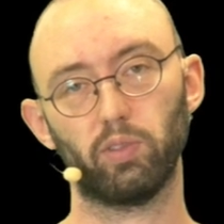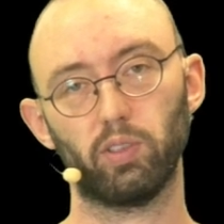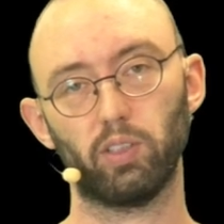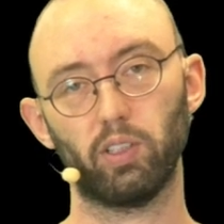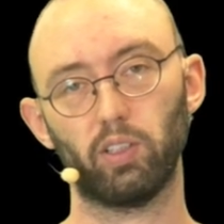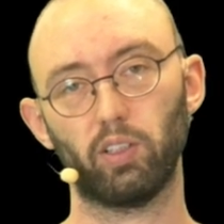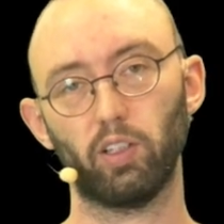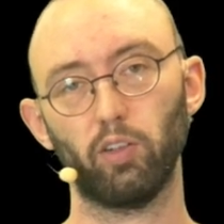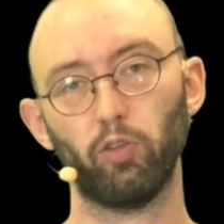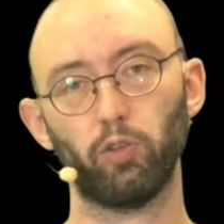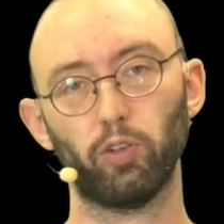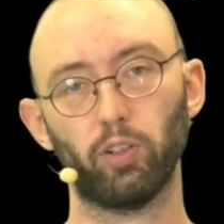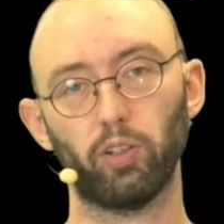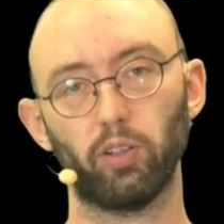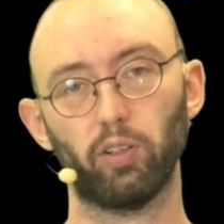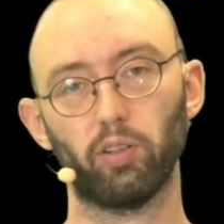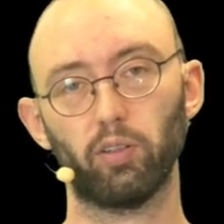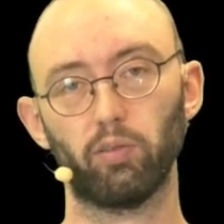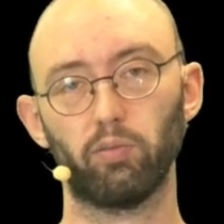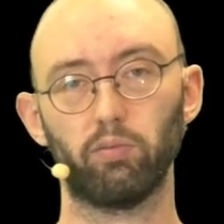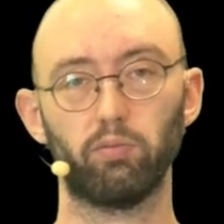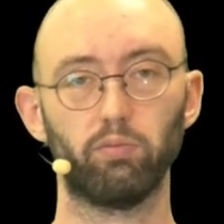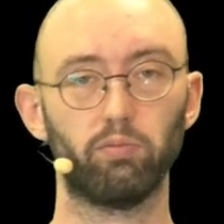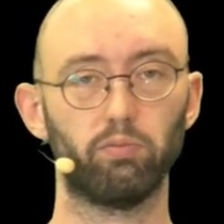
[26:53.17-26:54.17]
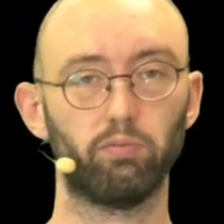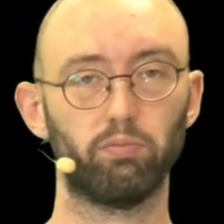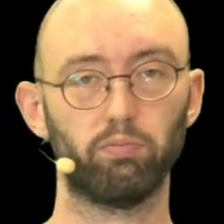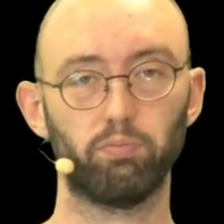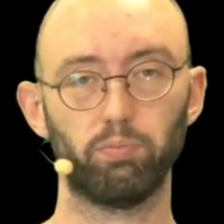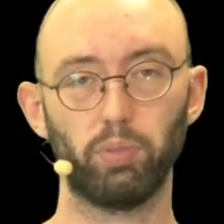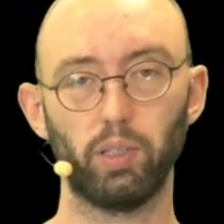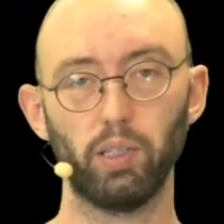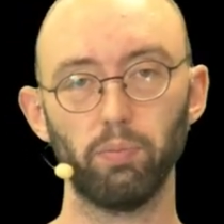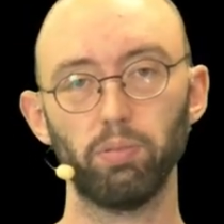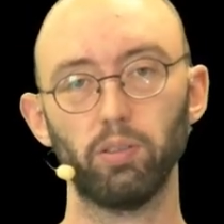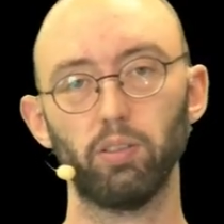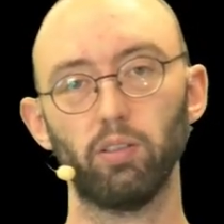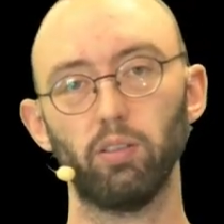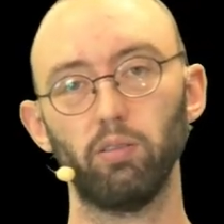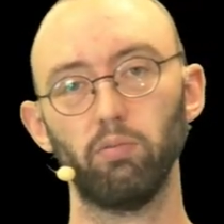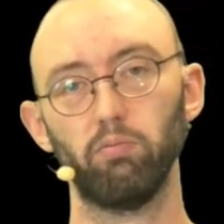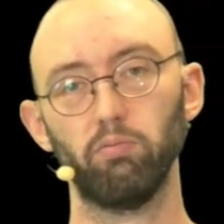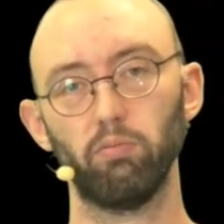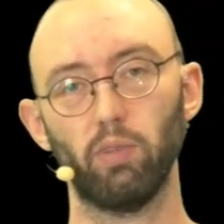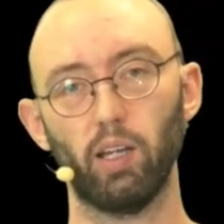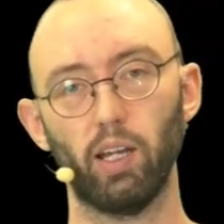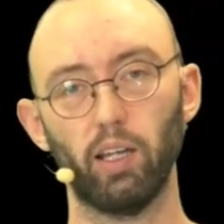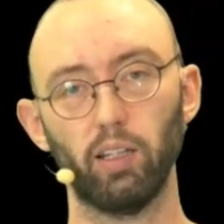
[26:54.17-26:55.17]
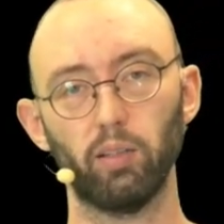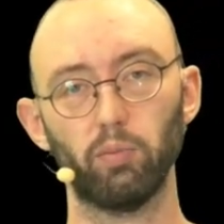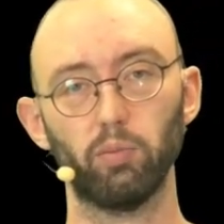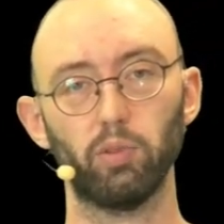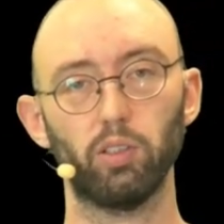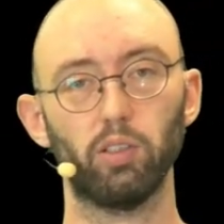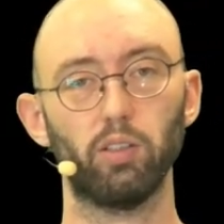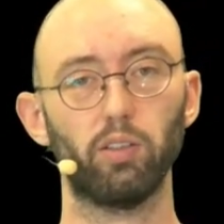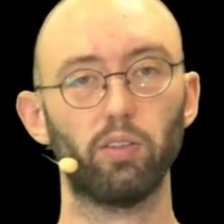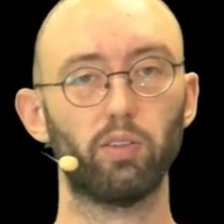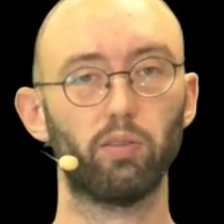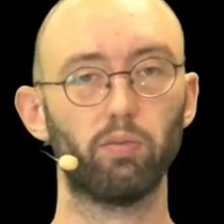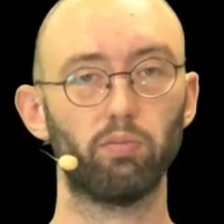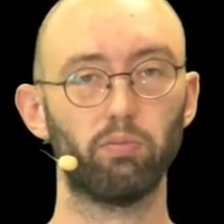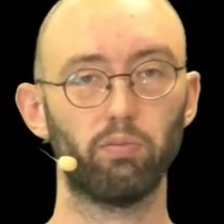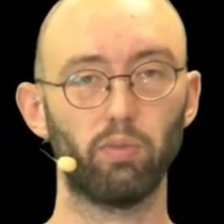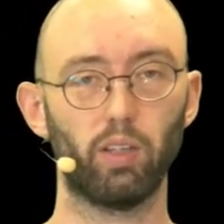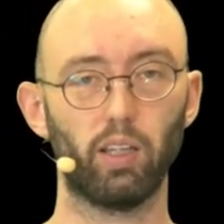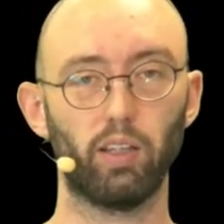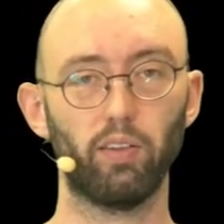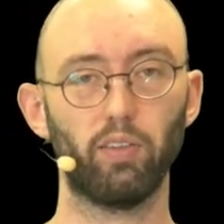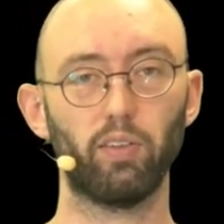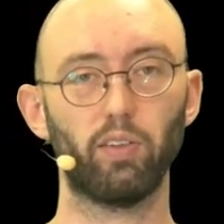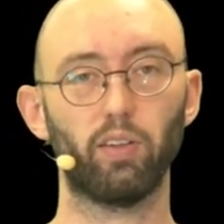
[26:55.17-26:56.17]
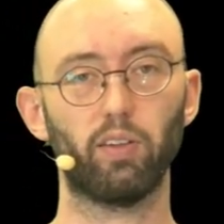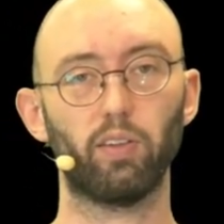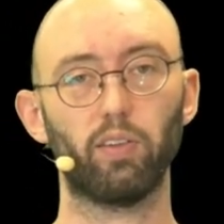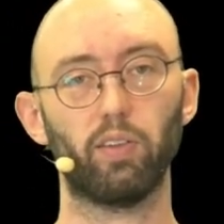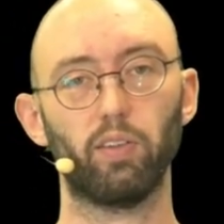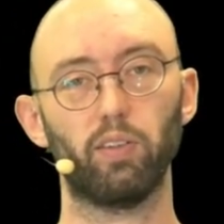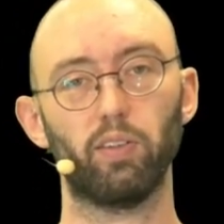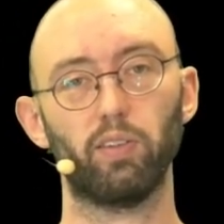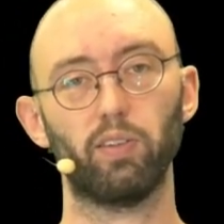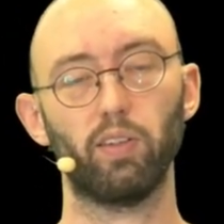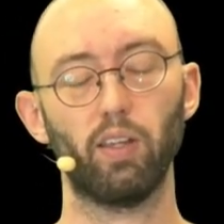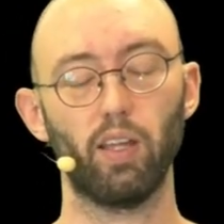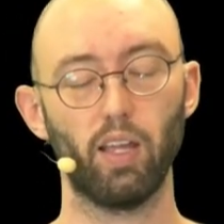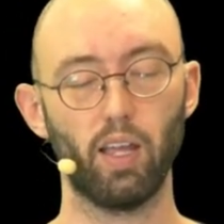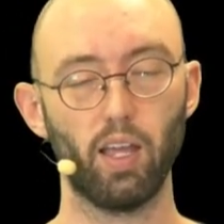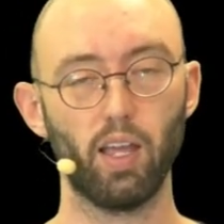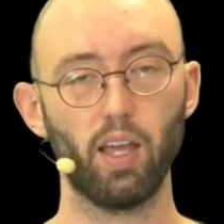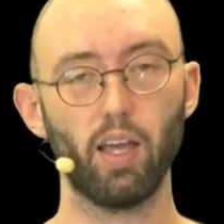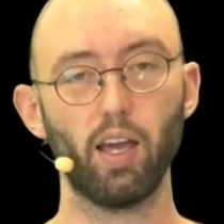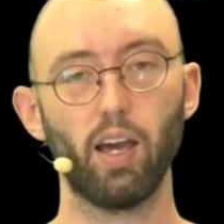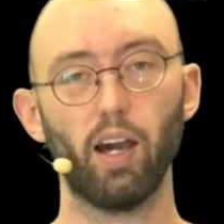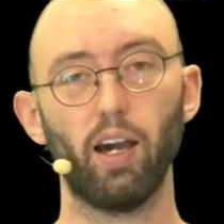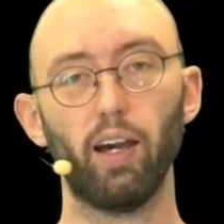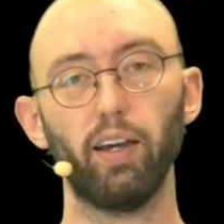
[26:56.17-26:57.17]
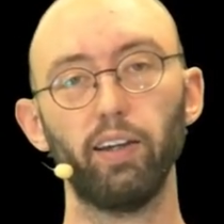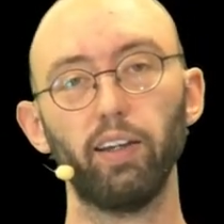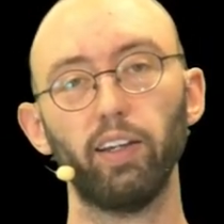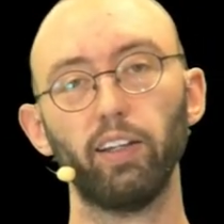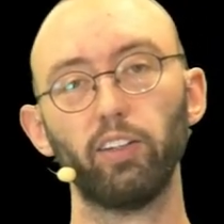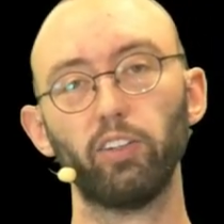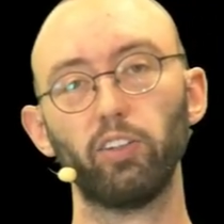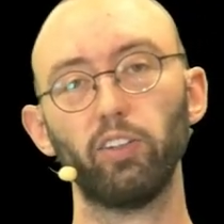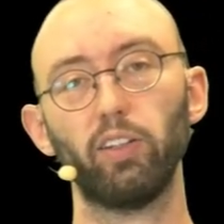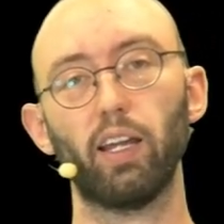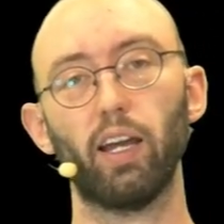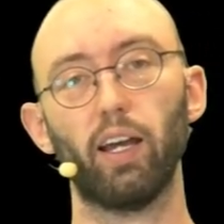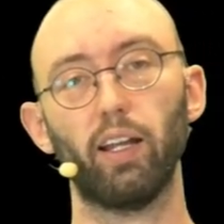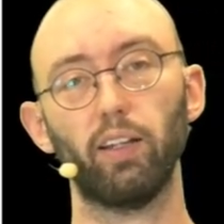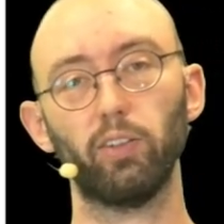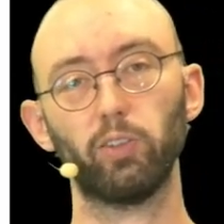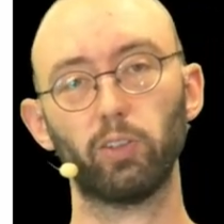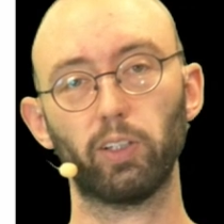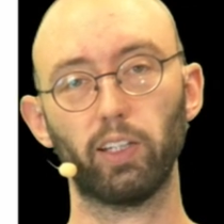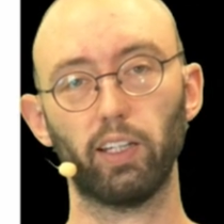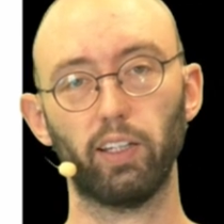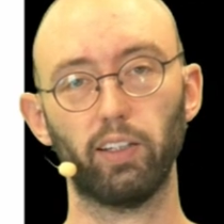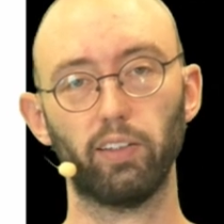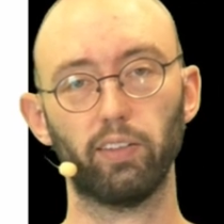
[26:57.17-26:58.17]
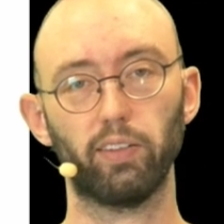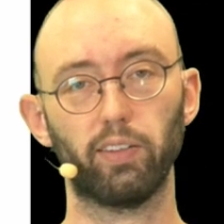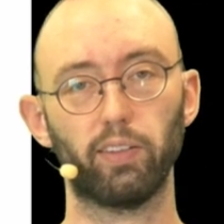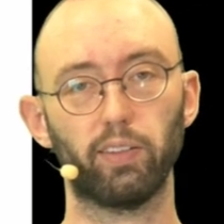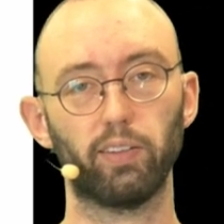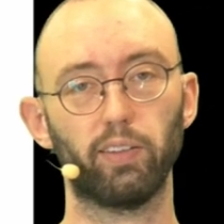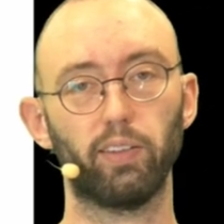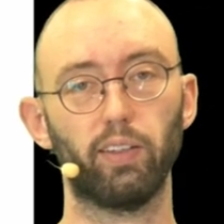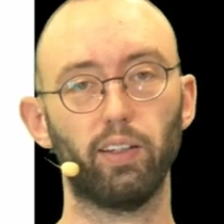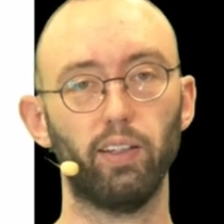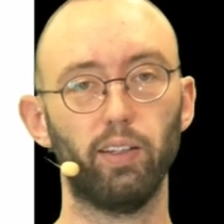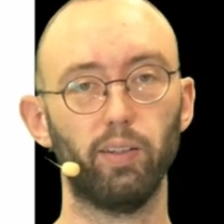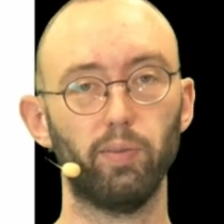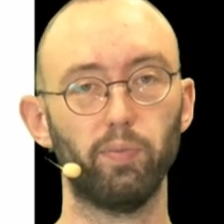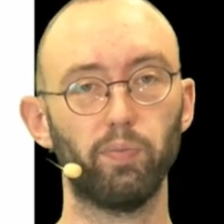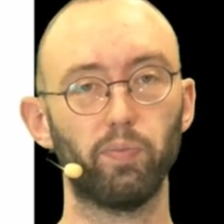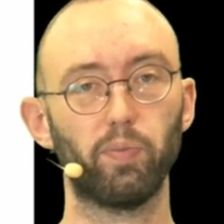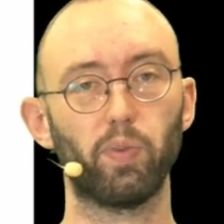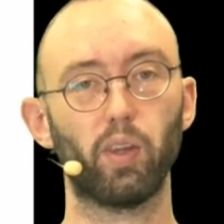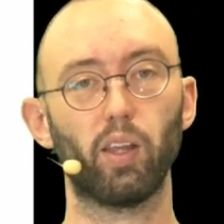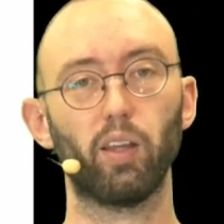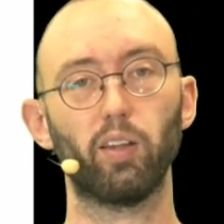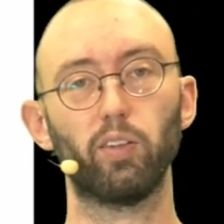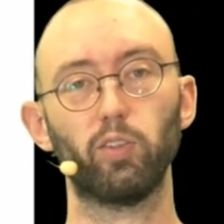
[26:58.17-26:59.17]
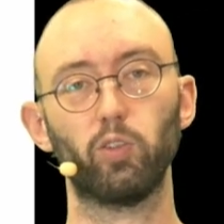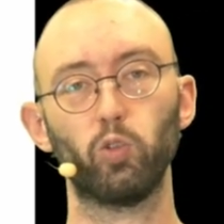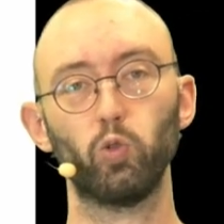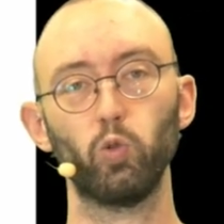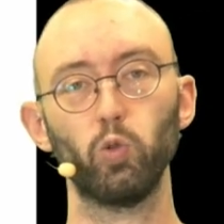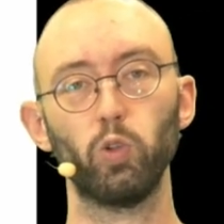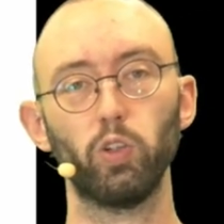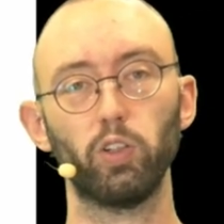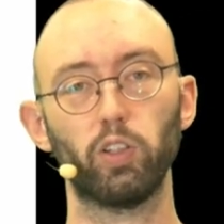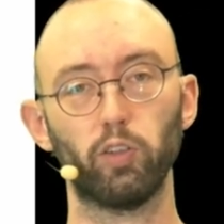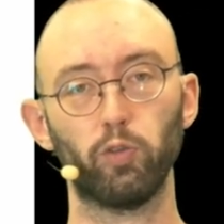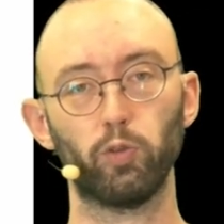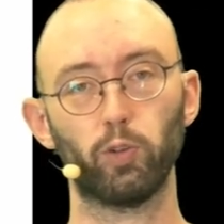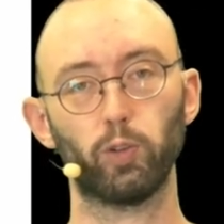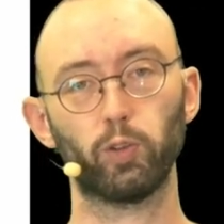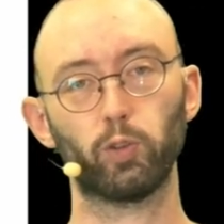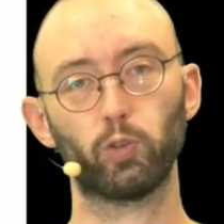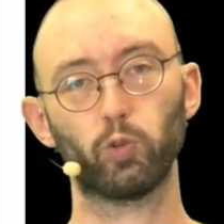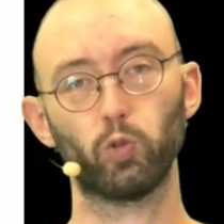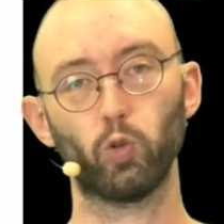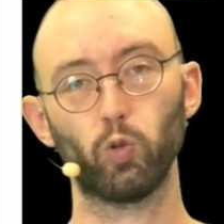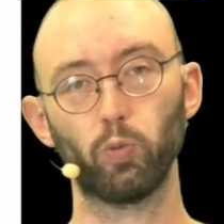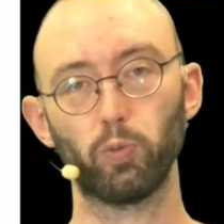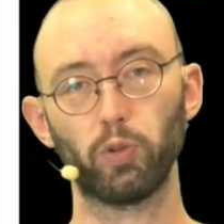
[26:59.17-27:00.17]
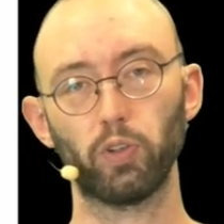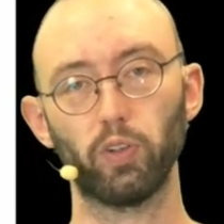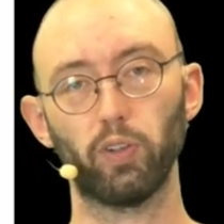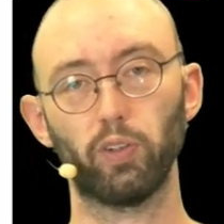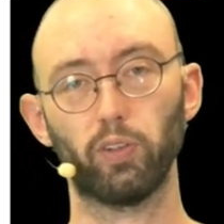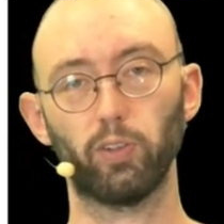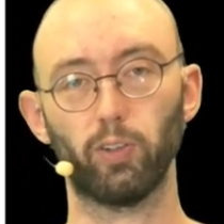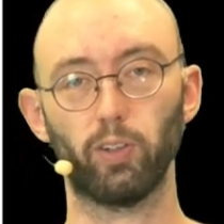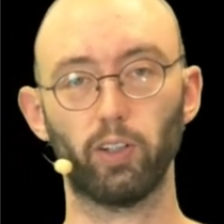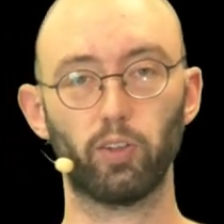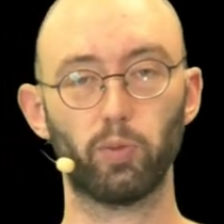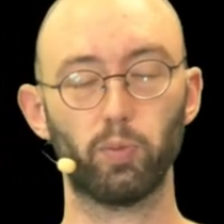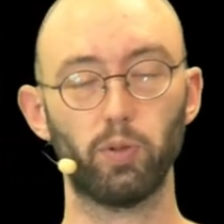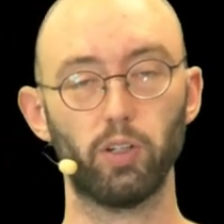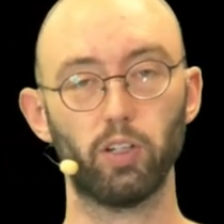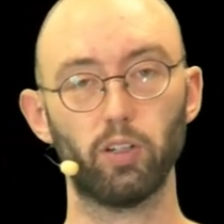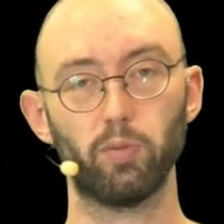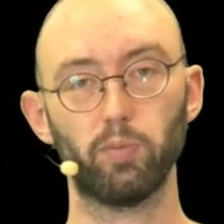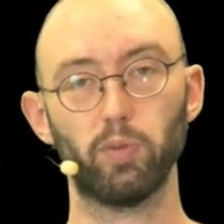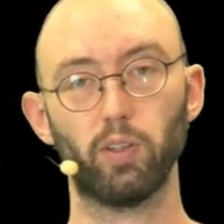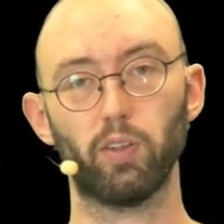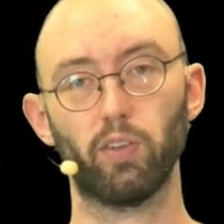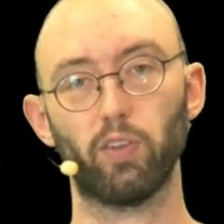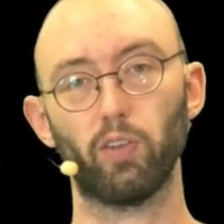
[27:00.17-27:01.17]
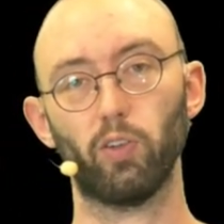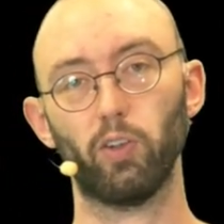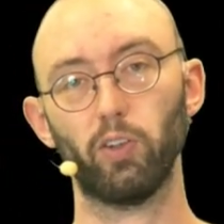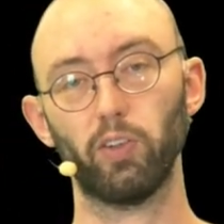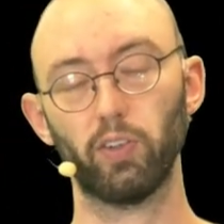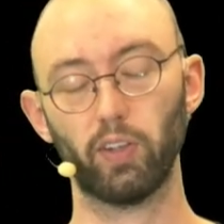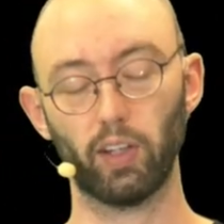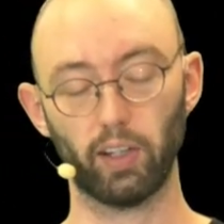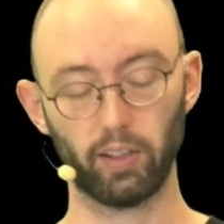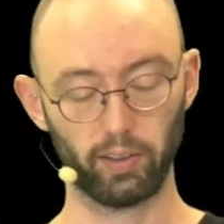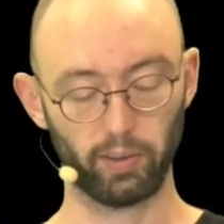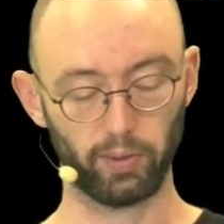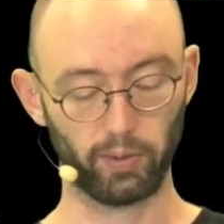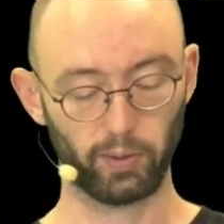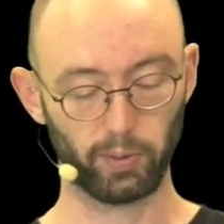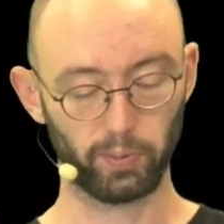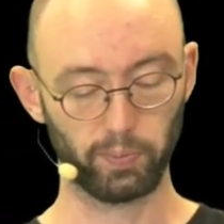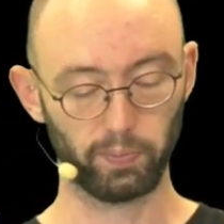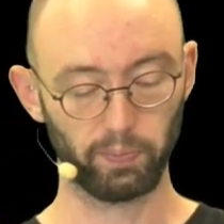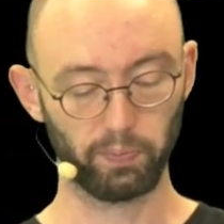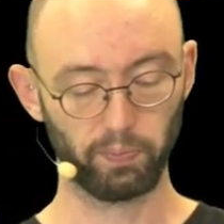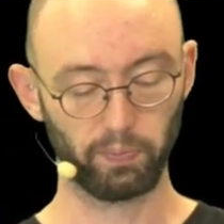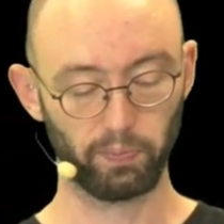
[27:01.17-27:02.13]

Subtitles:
the different people, animals, instances are actually allocated to the different groups in your experiments or studies.